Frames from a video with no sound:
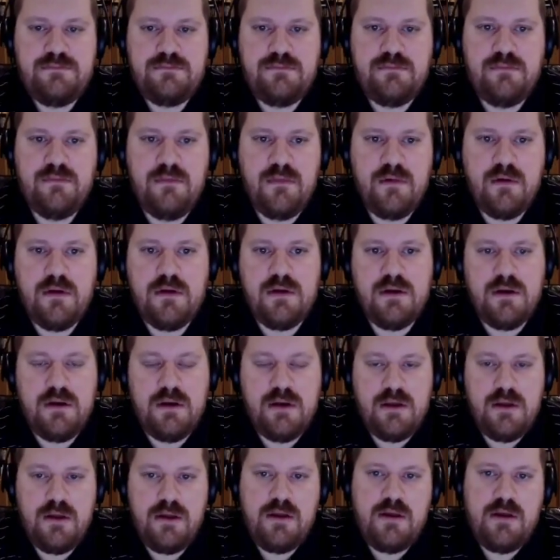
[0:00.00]

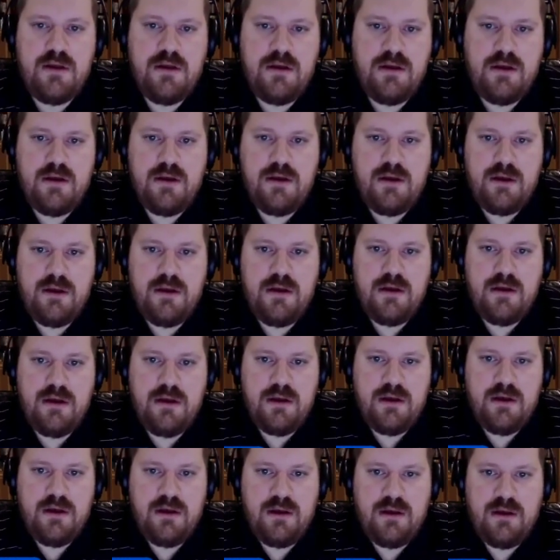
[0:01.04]

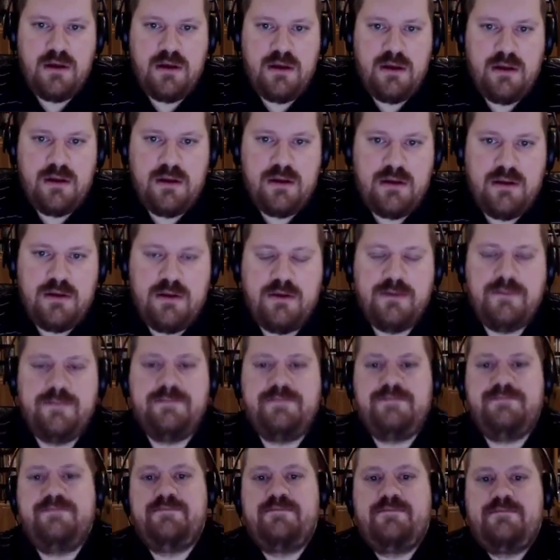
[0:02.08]

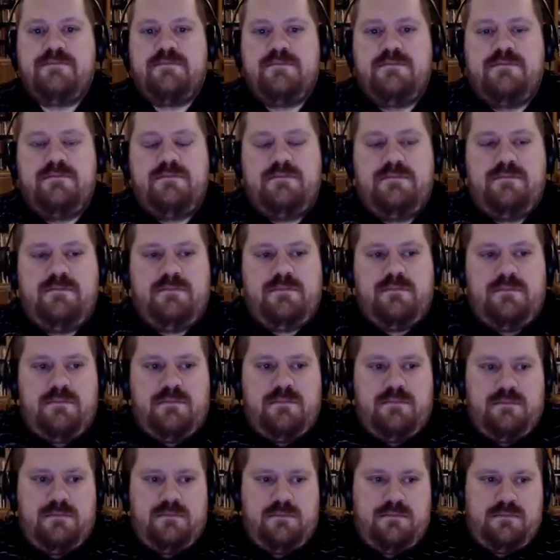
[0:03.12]

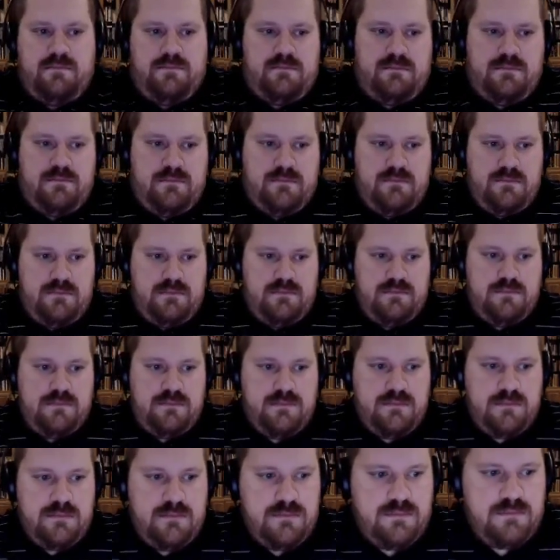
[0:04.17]

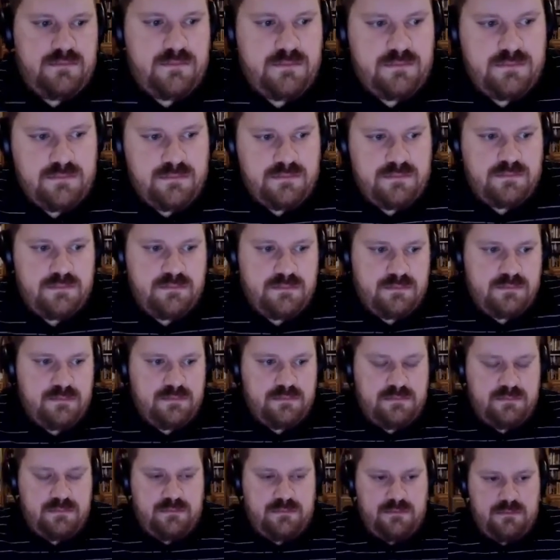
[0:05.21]

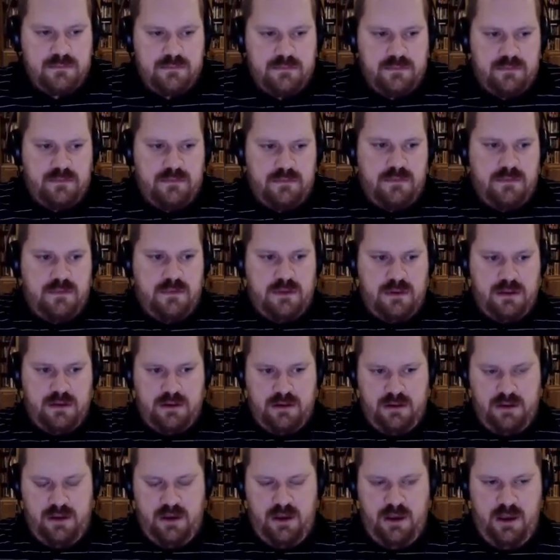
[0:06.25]

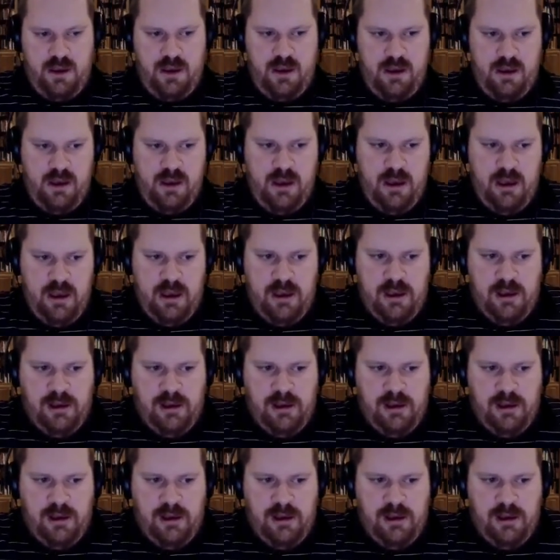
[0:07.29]
[no speech]